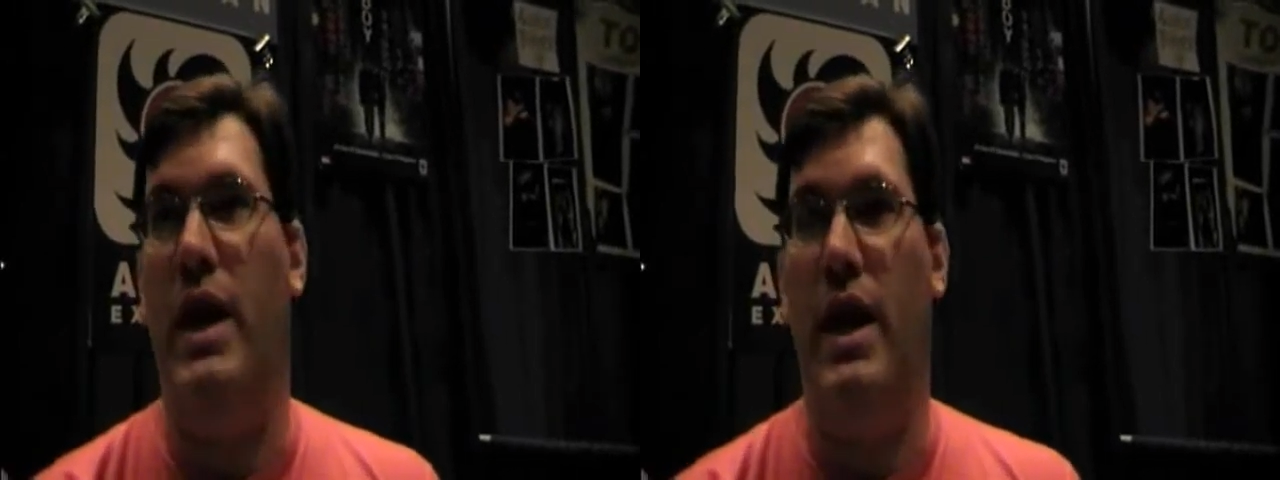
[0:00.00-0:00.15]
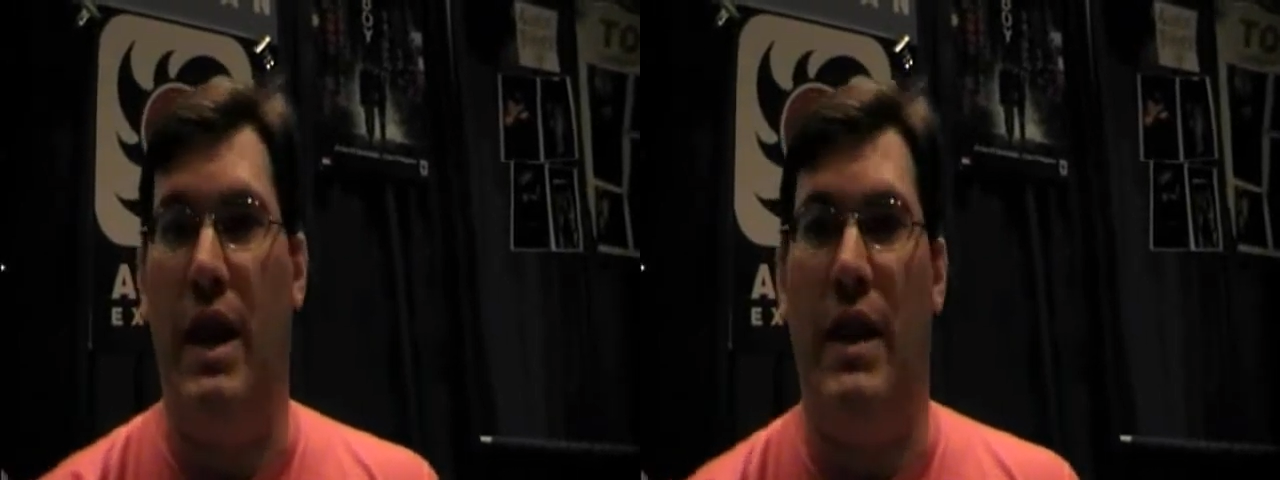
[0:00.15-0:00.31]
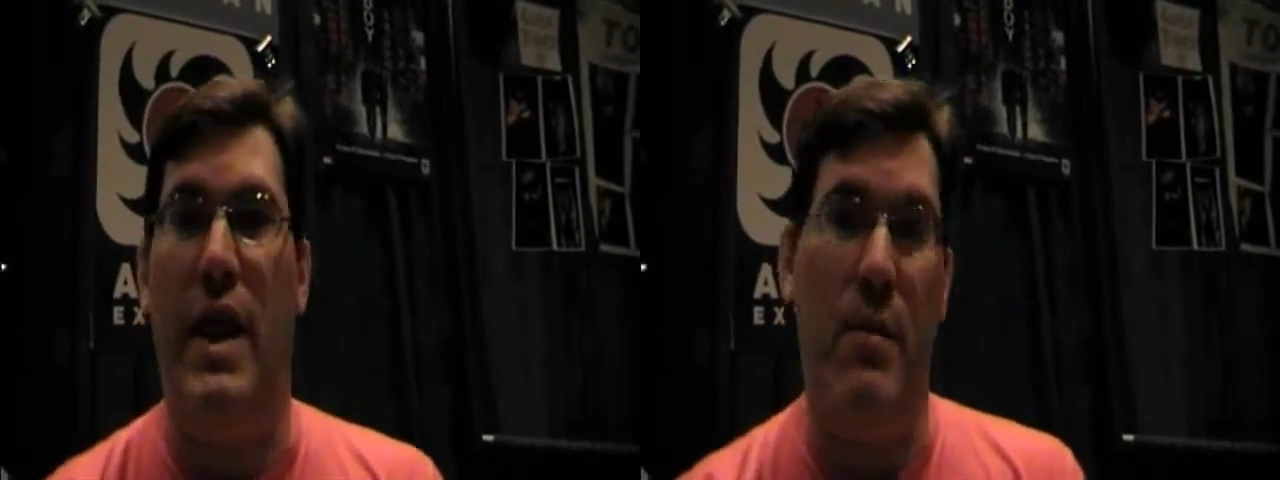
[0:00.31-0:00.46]
can
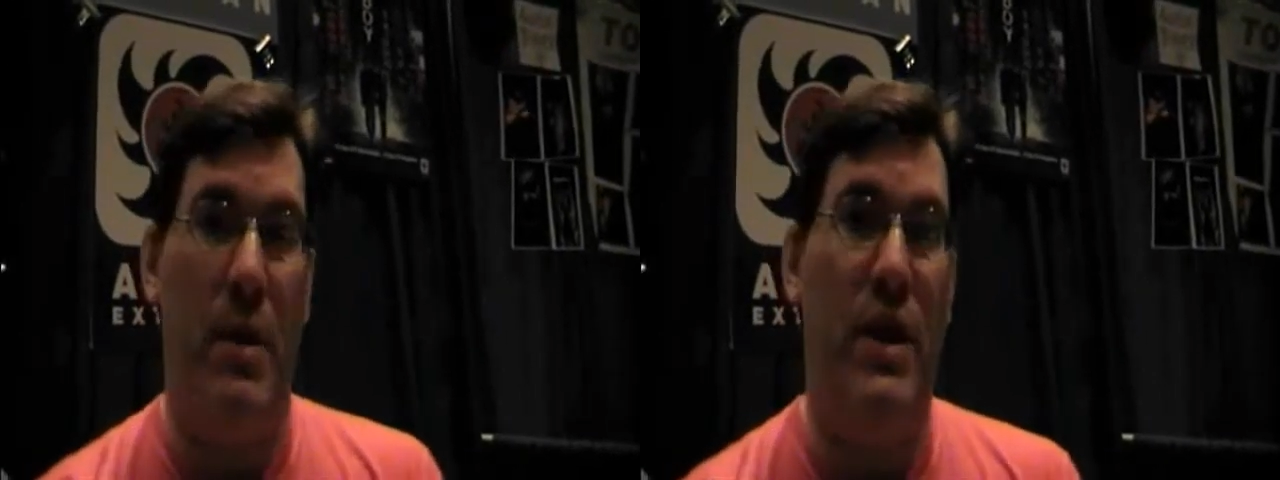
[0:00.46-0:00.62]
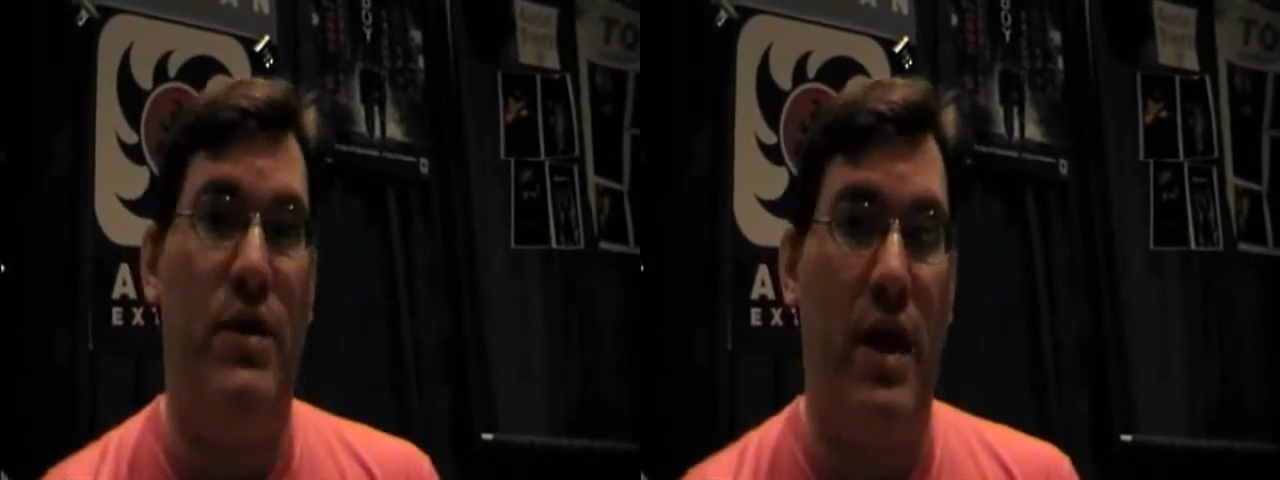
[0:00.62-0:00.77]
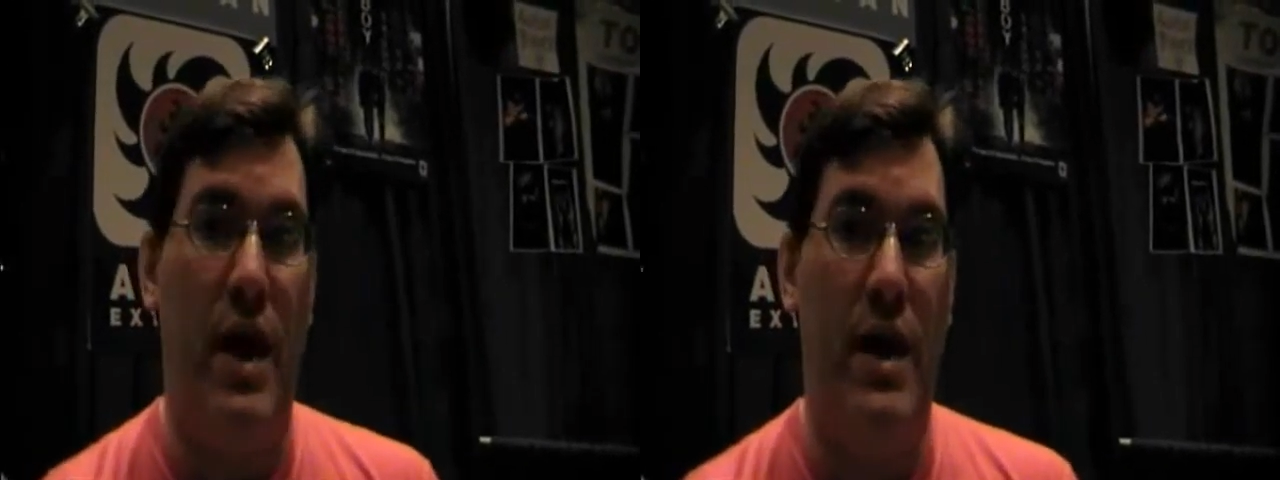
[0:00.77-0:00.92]
get them
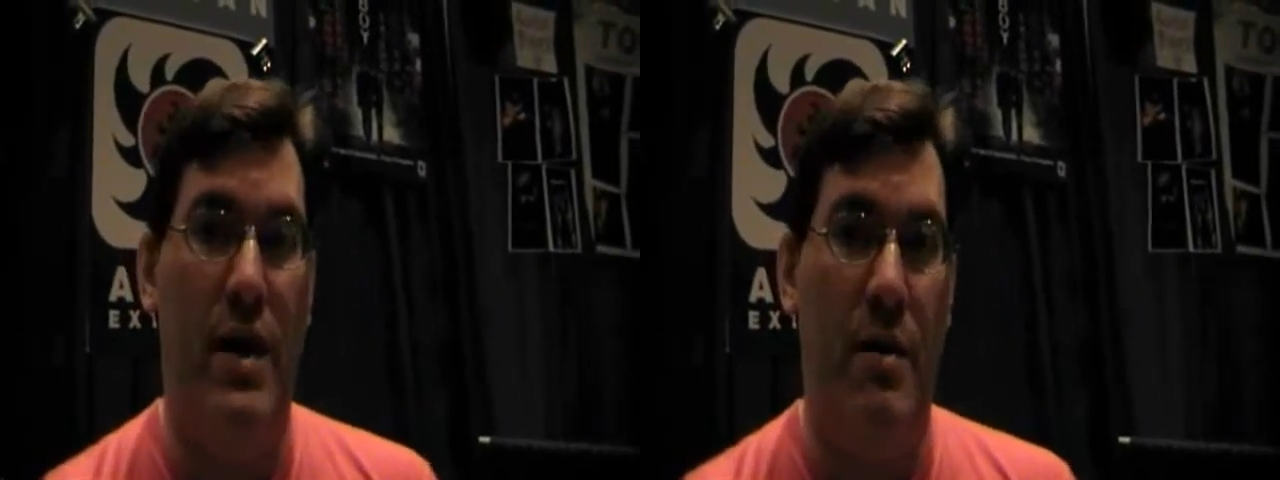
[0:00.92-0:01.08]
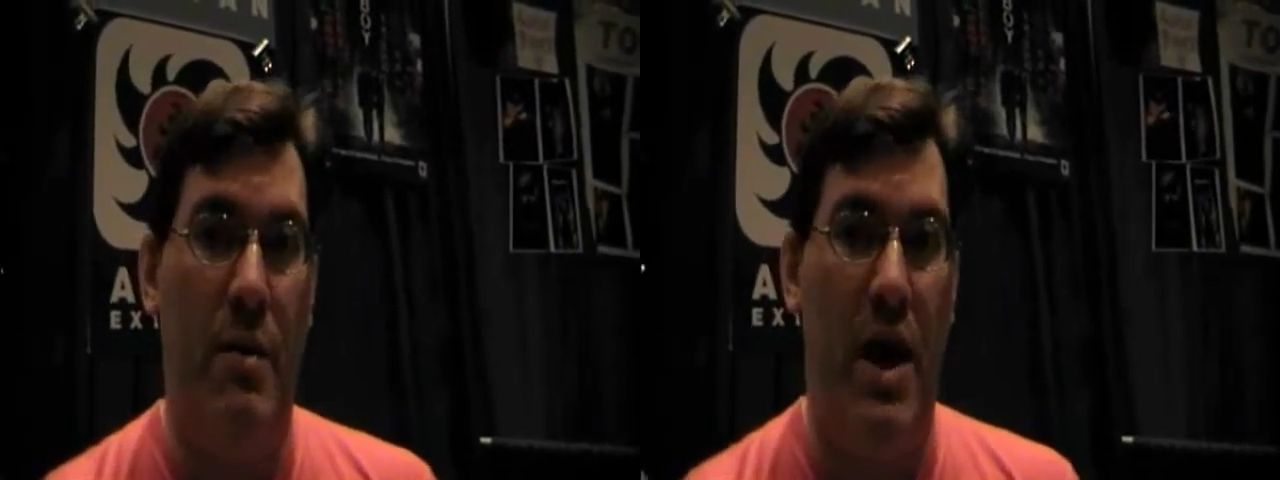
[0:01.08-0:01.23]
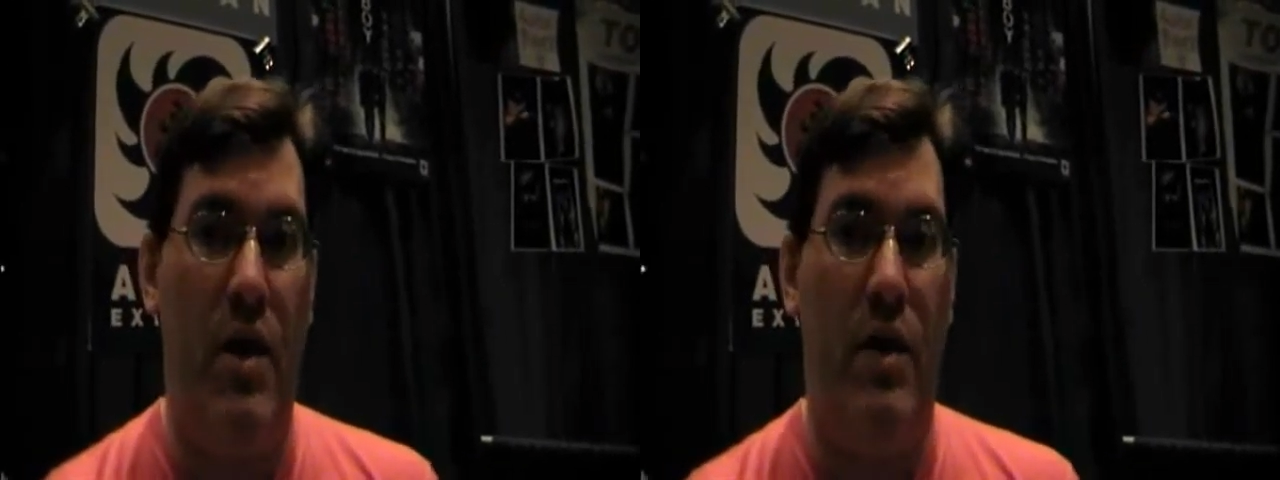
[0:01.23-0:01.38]
excited
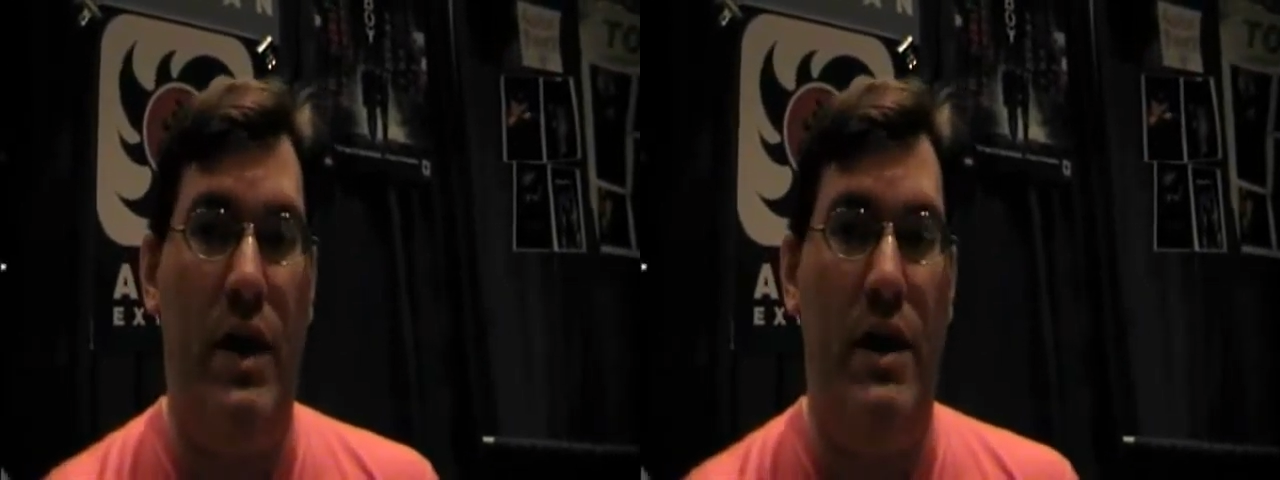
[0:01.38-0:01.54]
about